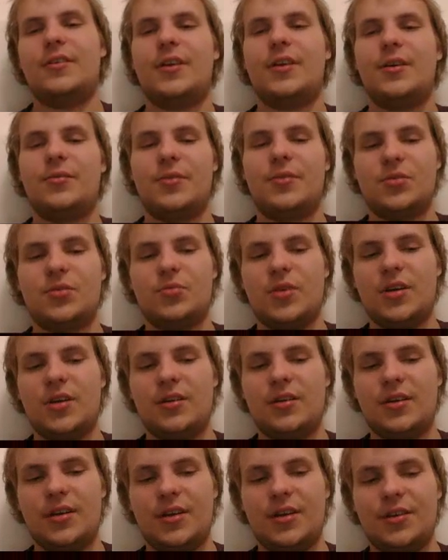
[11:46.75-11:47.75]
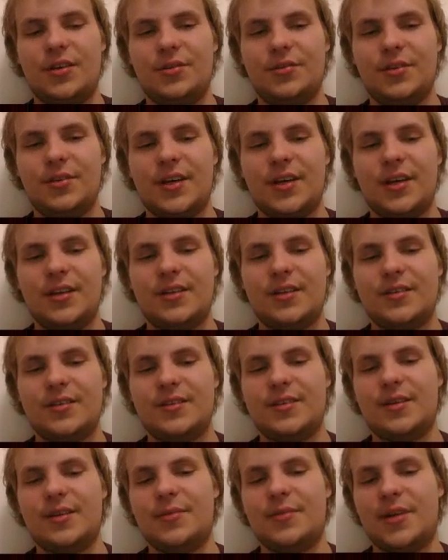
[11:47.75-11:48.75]
equals 1 and you'll get
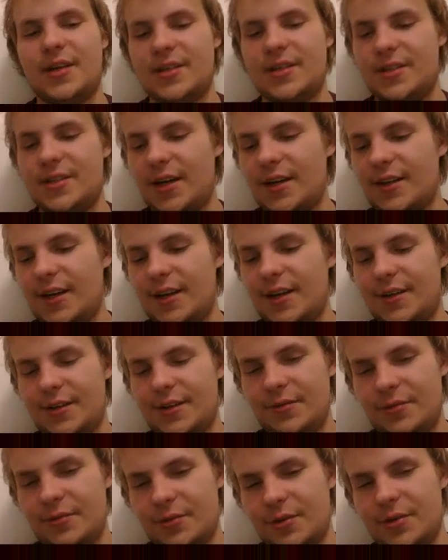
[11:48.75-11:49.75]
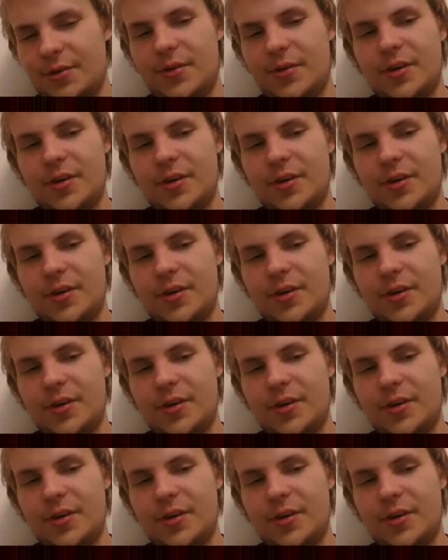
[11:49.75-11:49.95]
some nice highlighting for your